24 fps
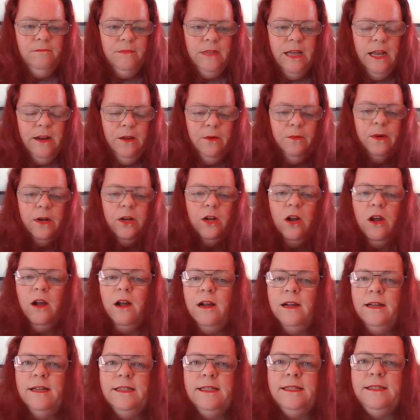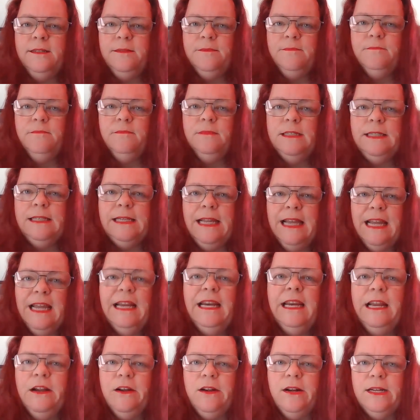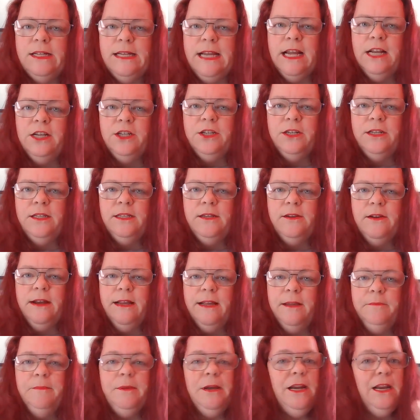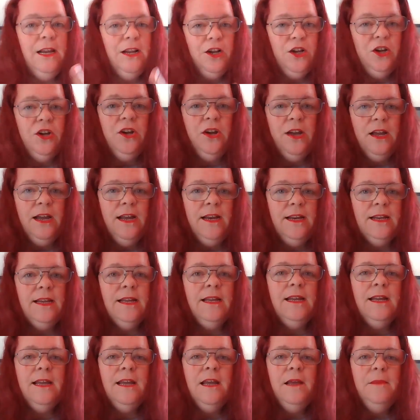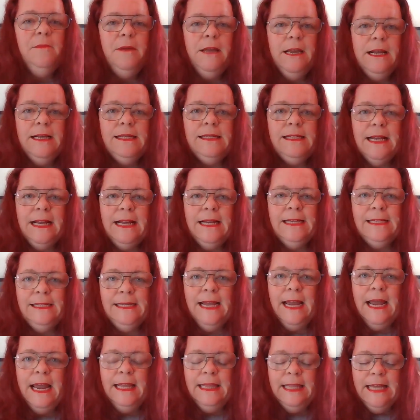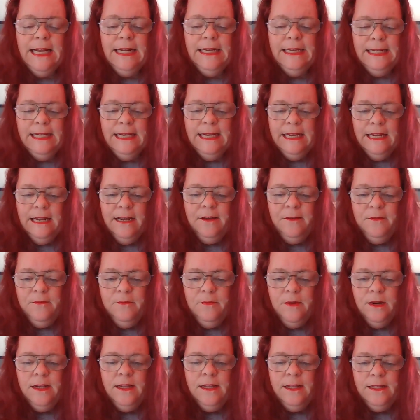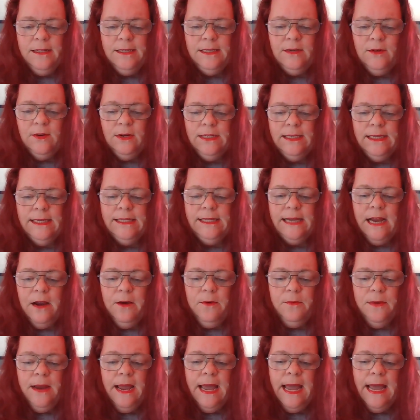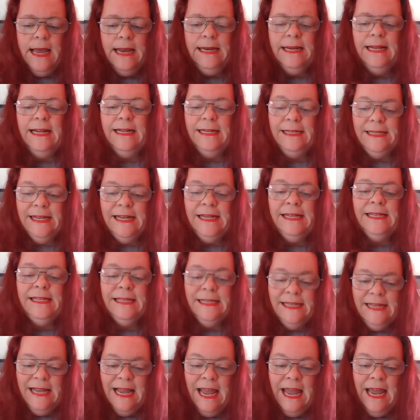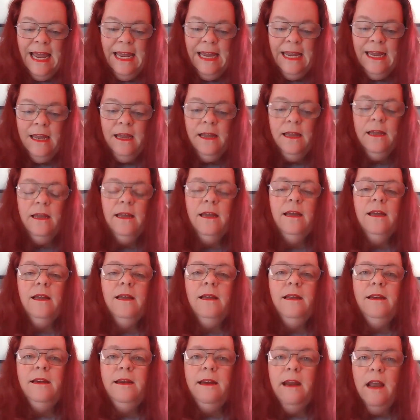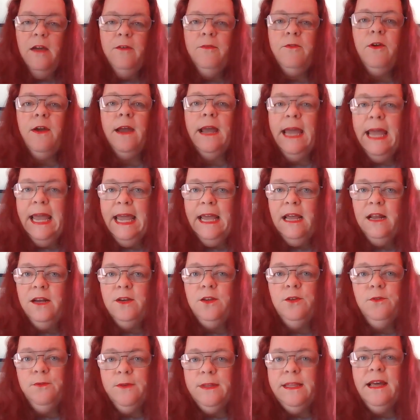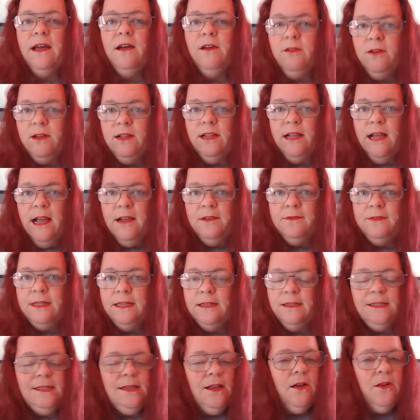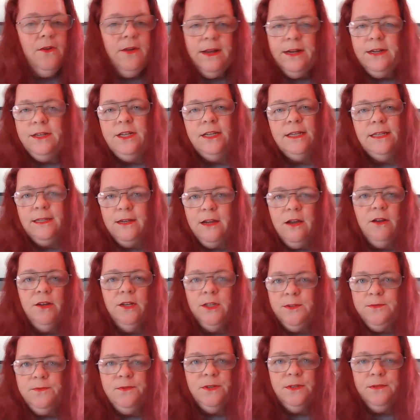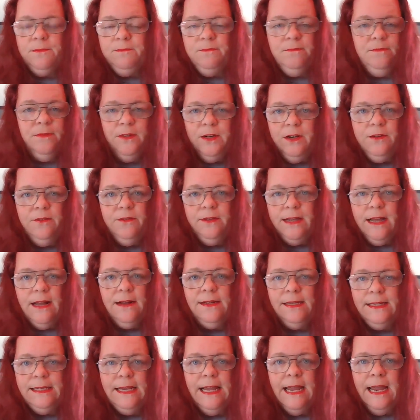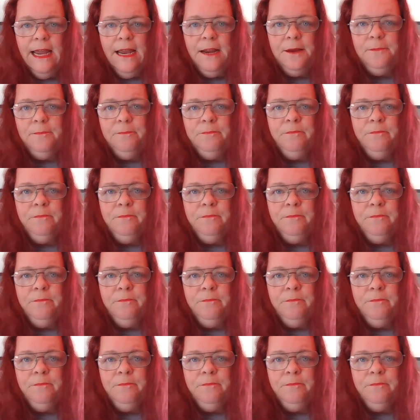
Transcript: it would cause skin irritations or anything, but it could, because like I say, in one of the sources I read, it did say never handle without gloves. So it just goes for, without saying,